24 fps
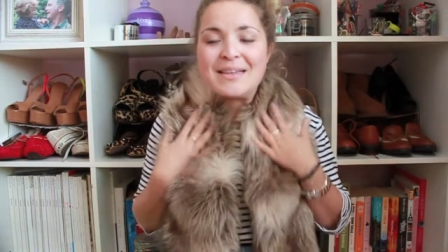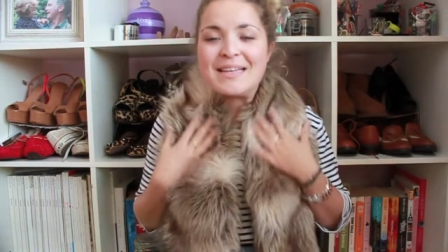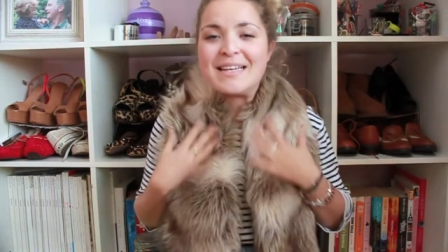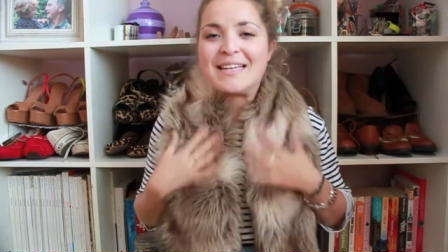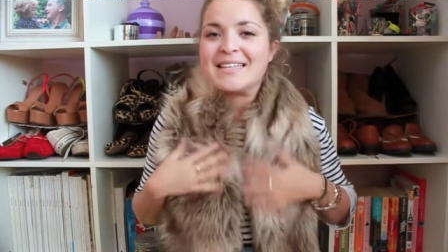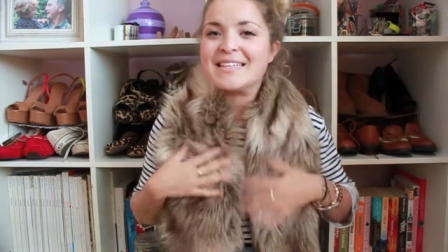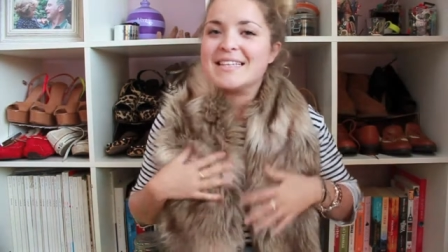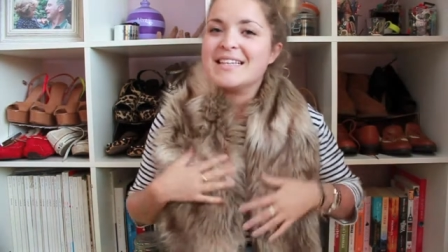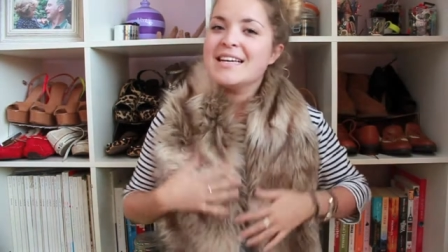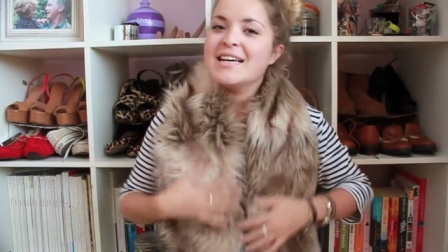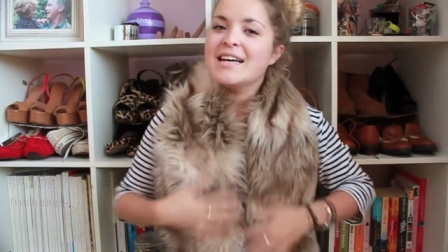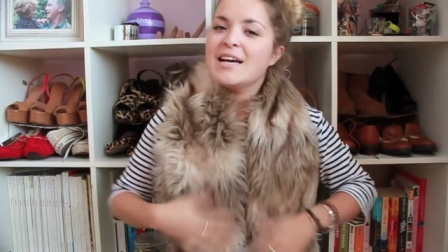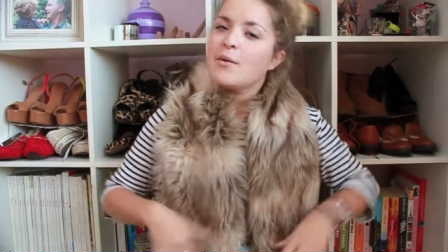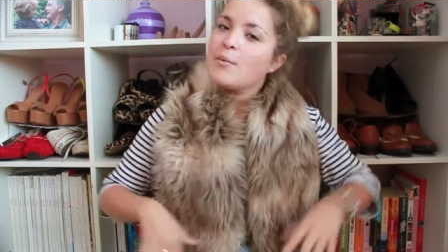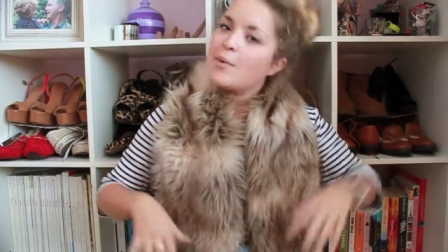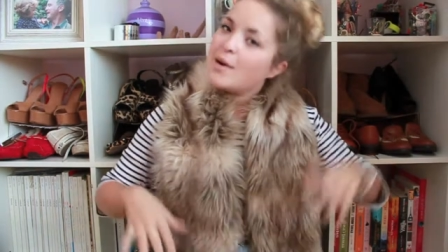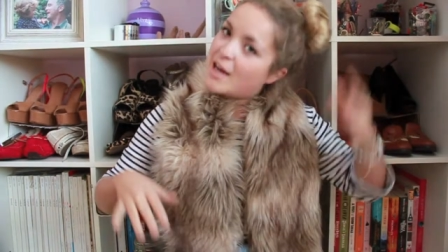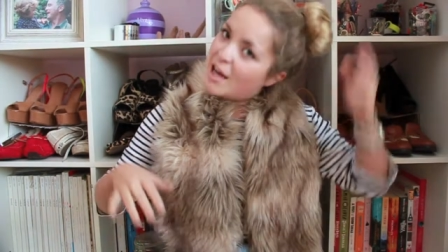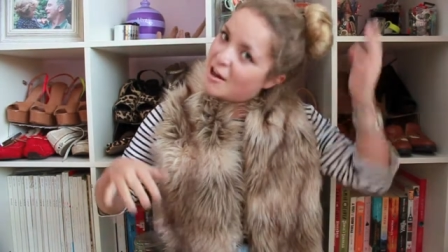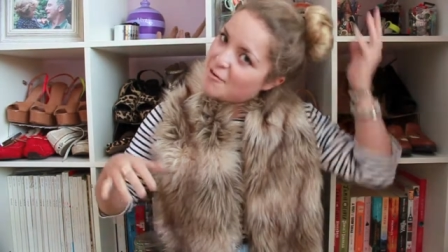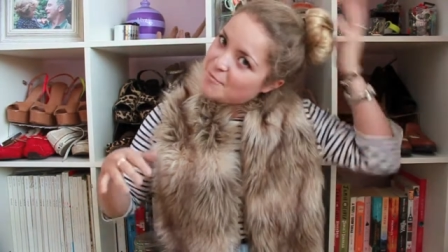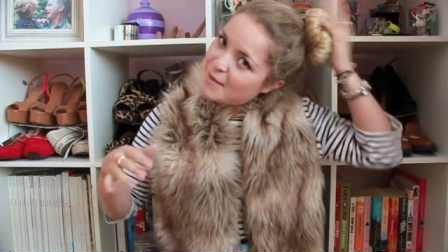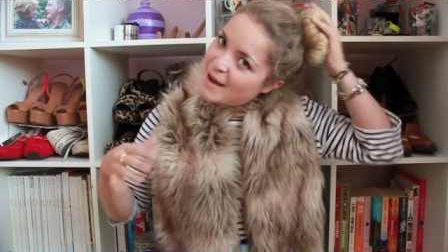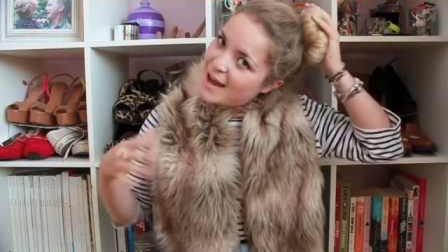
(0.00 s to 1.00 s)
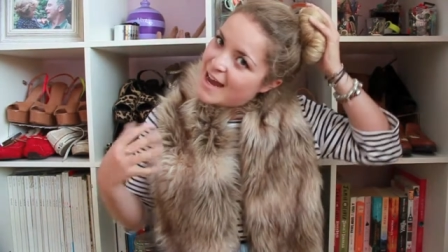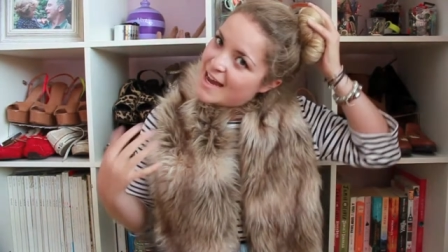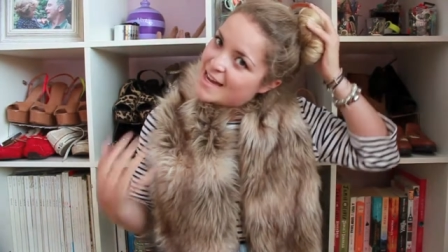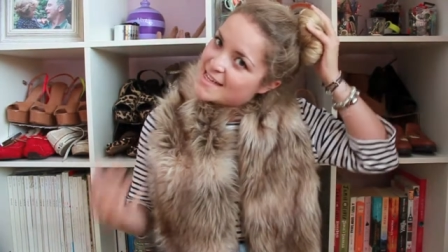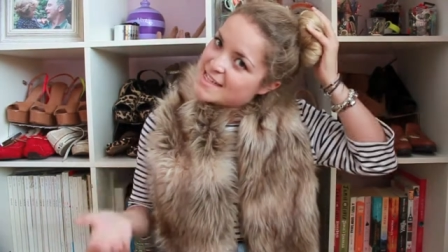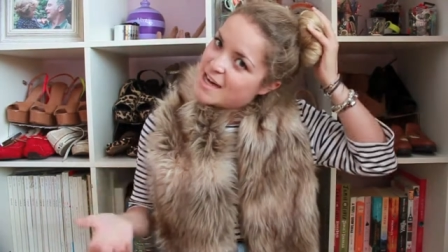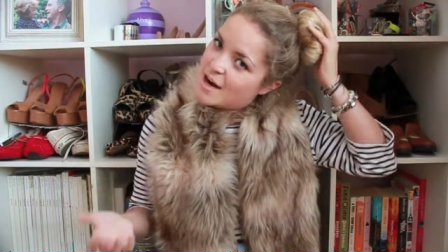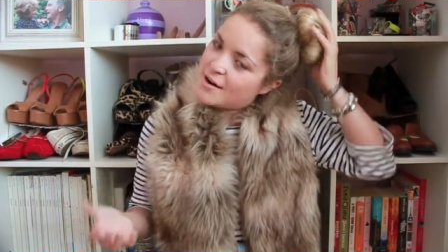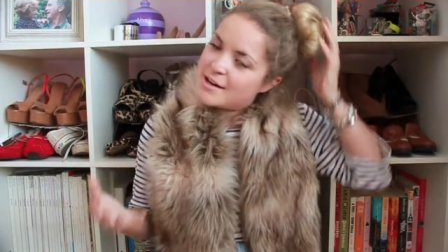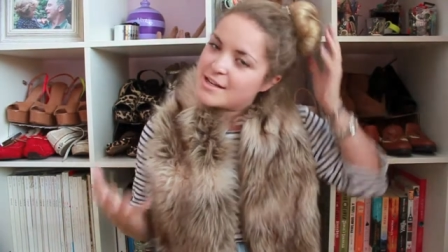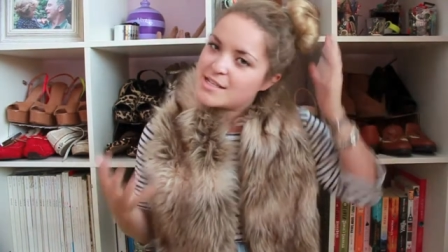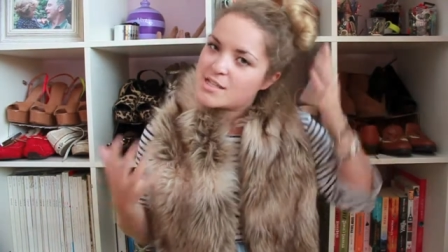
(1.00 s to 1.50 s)
And when I have my hair
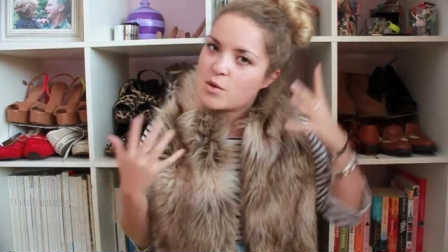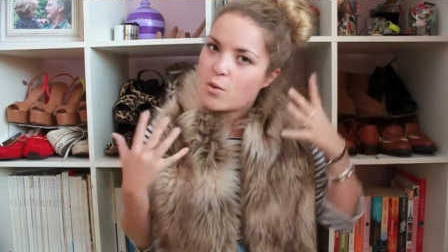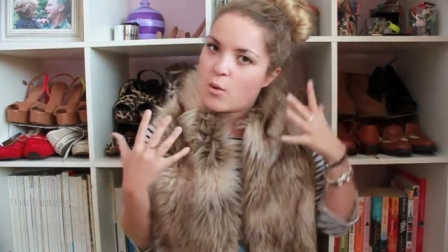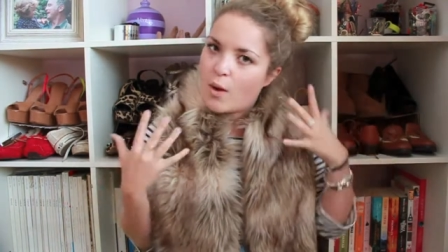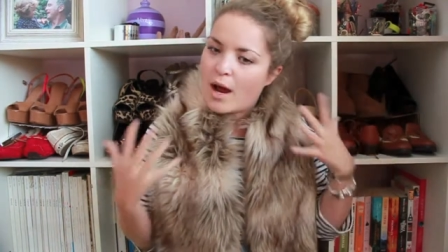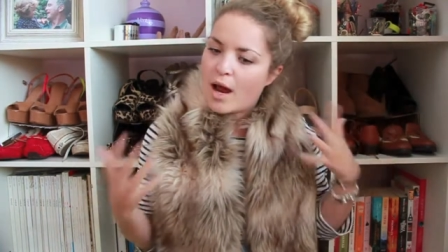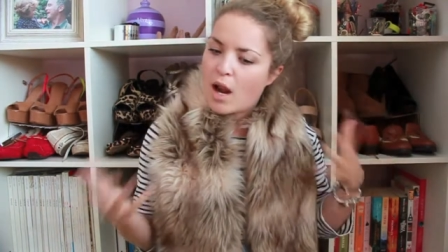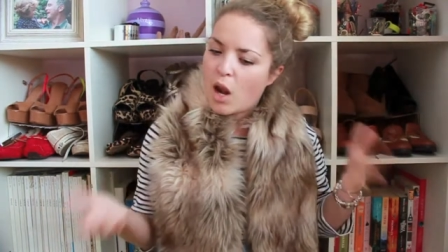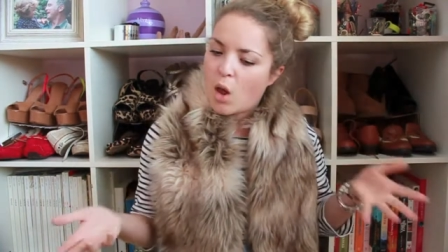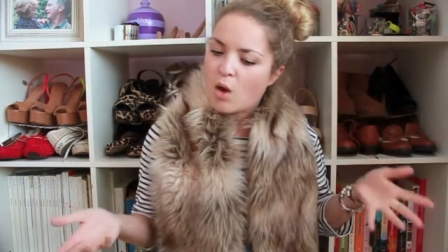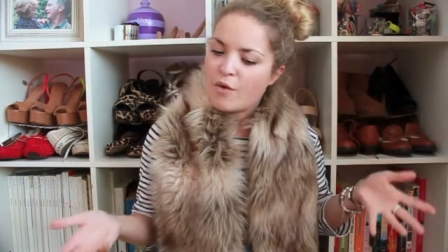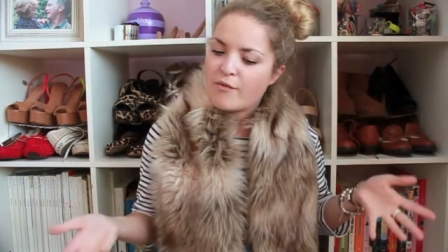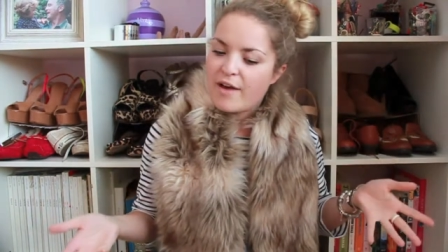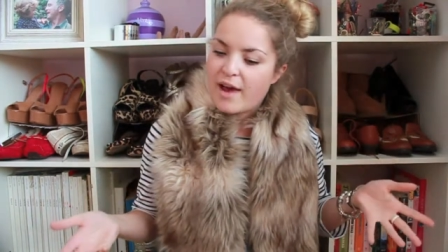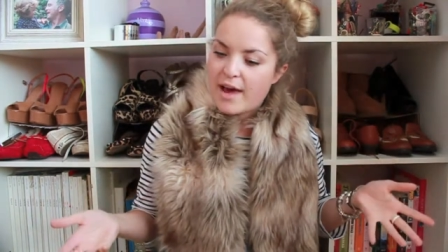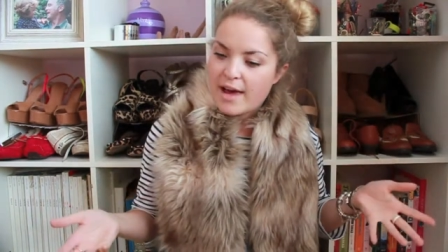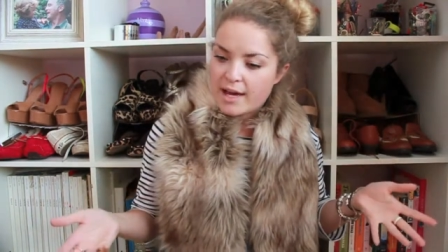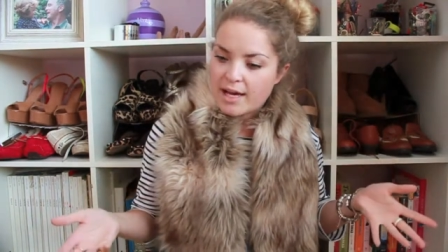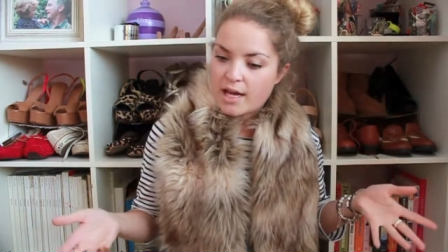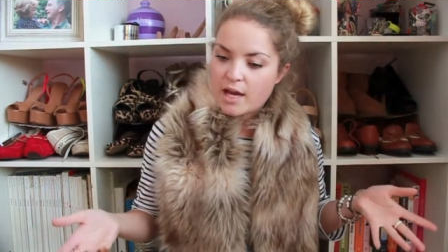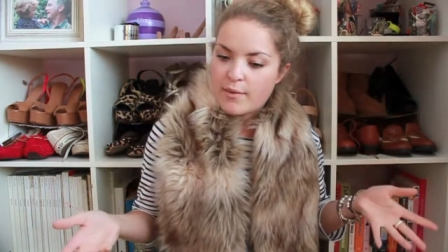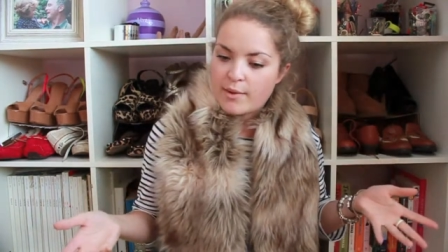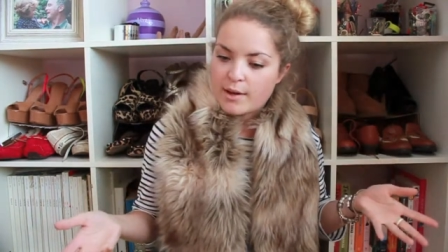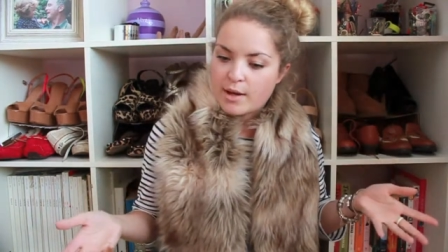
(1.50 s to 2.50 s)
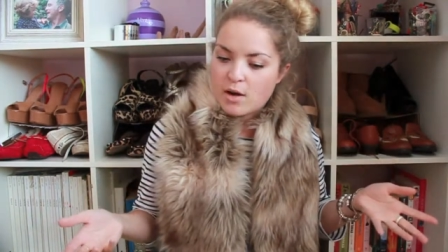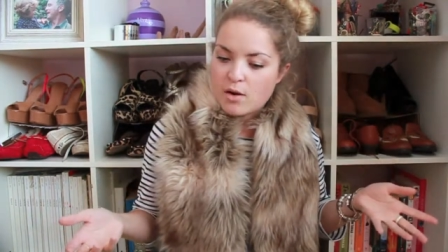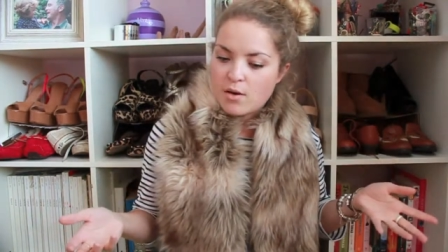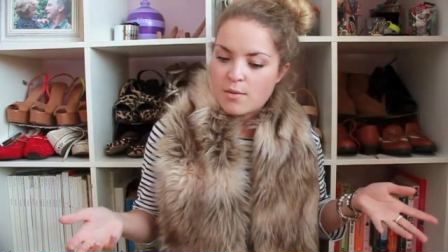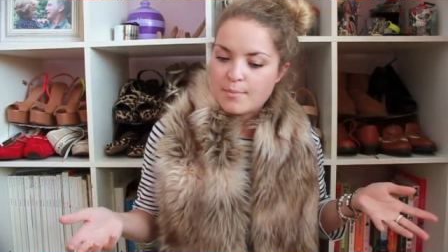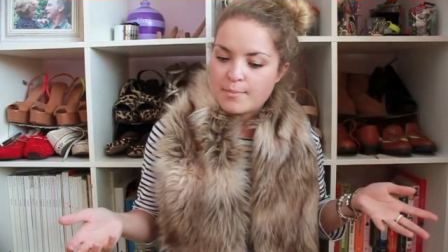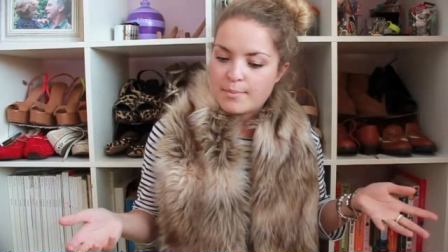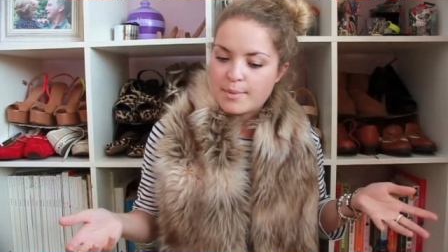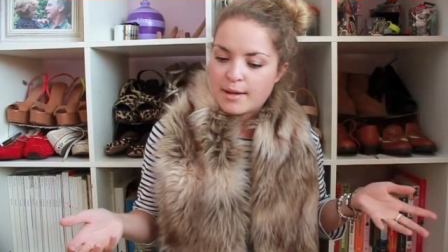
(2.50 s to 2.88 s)
down, it's quite a lot of hair going on,